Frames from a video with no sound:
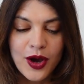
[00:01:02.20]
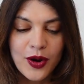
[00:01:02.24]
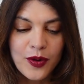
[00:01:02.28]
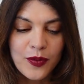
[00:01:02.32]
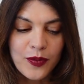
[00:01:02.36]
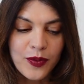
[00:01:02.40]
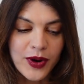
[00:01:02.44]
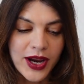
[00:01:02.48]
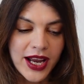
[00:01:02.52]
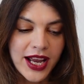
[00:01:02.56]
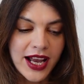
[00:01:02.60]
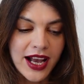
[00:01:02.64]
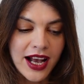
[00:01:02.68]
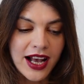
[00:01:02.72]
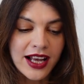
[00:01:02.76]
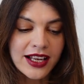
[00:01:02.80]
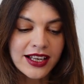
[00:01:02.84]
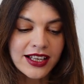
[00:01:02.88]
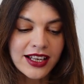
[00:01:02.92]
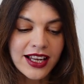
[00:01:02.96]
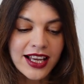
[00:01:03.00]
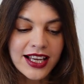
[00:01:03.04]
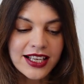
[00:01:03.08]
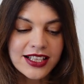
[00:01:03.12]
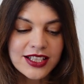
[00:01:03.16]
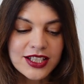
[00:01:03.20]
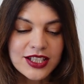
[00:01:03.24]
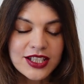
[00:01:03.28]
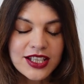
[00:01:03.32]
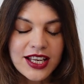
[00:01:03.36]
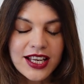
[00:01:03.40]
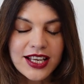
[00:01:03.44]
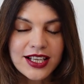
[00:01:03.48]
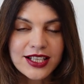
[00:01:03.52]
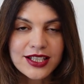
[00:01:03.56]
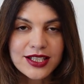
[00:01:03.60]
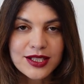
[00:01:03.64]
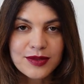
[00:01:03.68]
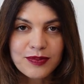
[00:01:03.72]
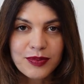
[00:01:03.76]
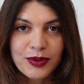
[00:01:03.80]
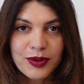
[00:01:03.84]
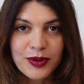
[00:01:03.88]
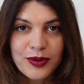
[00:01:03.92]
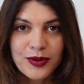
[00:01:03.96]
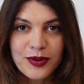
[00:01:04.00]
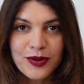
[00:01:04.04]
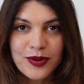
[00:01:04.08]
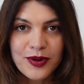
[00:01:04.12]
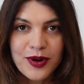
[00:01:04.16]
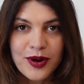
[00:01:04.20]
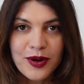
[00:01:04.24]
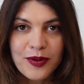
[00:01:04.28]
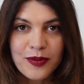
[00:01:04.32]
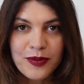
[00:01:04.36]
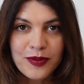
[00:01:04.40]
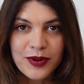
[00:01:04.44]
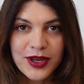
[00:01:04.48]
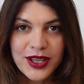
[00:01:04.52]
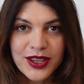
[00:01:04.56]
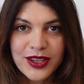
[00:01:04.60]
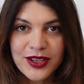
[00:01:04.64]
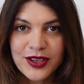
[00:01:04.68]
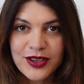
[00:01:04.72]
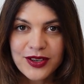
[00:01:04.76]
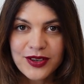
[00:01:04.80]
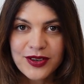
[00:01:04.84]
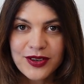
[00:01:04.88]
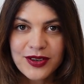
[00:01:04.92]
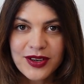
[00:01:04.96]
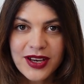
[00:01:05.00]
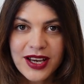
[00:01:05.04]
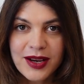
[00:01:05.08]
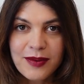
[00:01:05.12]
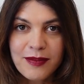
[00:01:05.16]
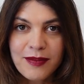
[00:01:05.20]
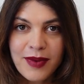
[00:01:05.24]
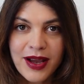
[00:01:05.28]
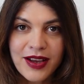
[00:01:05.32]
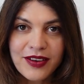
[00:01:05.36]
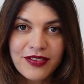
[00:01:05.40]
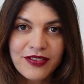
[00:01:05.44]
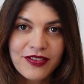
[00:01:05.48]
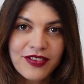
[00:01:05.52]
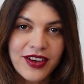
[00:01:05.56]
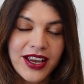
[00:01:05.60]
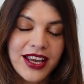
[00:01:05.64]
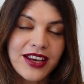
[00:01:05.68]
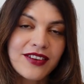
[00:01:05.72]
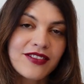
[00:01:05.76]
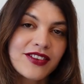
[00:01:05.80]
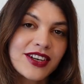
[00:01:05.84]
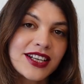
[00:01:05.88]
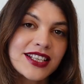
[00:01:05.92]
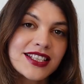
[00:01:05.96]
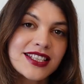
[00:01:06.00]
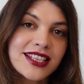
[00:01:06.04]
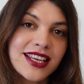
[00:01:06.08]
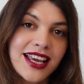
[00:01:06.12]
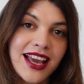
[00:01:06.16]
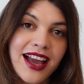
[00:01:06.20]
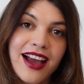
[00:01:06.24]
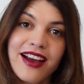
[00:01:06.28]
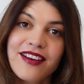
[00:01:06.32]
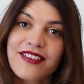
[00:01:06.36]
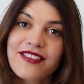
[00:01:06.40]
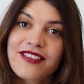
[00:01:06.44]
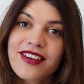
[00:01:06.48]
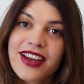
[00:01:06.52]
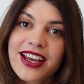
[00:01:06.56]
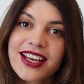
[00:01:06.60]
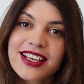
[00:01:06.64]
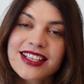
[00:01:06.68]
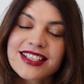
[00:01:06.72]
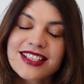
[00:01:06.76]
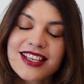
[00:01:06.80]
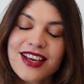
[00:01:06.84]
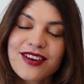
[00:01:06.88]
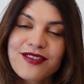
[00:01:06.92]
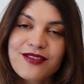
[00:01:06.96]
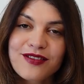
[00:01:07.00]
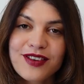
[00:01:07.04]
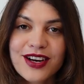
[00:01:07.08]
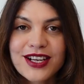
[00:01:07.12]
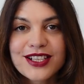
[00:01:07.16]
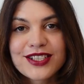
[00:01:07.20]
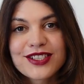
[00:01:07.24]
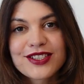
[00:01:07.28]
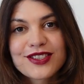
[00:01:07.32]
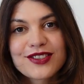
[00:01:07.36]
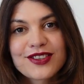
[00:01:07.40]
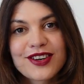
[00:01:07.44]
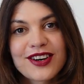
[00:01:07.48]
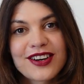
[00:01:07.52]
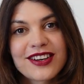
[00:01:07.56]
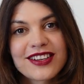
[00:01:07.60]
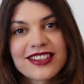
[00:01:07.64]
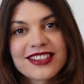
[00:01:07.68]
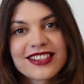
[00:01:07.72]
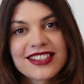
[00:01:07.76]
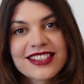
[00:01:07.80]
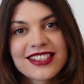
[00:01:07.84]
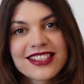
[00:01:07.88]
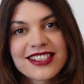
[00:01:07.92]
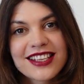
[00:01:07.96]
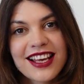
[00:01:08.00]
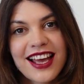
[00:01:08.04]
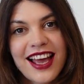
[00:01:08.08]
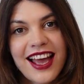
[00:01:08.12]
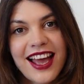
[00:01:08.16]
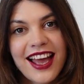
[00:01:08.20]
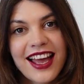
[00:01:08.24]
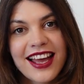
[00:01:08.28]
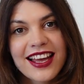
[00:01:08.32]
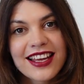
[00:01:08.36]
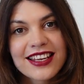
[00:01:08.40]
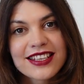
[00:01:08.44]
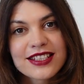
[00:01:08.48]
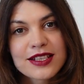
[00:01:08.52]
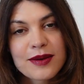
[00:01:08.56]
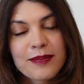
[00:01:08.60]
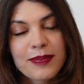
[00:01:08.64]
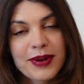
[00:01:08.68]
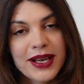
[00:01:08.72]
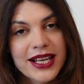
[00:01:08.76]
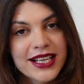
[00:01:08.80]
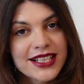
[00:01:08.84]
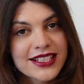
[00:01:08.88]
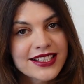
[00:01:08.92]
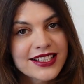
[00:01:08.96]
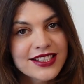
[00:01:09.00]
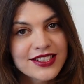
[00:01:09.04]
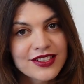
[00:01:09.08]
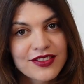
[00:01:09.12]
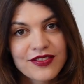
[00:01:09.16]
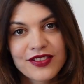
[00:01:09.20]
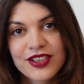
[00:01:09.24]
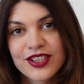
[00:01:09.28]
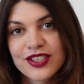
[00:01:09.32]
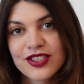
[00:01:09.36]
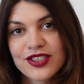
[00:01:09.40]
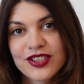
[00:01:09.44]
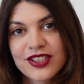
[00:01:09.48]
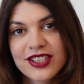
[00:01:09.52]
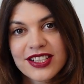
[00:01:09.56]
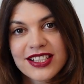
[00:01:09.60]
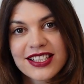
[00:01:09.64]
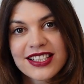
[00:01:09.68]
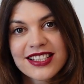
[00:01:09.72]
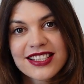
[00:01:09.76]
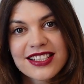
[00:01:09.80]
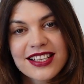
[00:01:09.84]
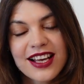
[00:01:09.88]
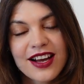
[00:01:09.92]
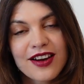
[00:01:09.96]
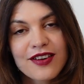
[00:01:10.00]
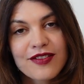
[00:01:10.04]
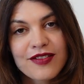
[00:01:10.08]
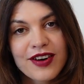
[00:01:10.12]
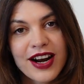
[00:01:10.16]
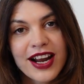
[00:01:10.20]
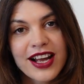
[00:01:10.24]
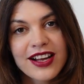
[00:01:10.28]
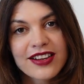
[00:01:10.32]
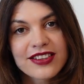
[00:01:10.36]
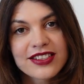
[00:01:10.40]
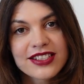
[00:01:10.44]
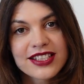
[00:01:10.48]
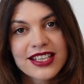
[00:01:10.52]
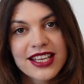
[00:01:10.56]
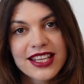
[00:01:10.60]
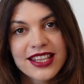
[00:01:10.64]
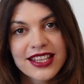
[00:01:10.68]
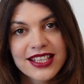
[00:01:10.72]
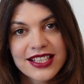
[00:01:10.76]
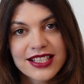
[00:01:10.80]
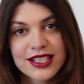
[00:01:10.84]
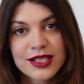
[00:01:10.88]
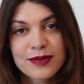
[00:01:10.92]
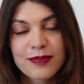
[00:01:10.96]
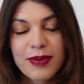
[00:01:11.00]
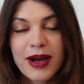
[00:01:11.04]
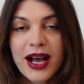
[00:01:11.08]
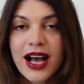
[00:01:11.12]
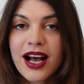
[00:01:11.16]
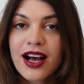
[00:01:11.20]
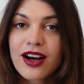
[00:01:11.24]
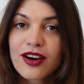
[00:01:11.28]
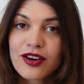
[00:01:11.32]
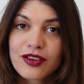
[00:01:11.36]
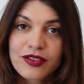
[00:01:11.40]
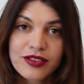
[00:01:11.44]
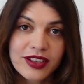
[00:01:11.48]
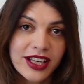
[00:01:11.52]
where I'd like to explore with you my favorite cafes and restaurants and places of interest around this part of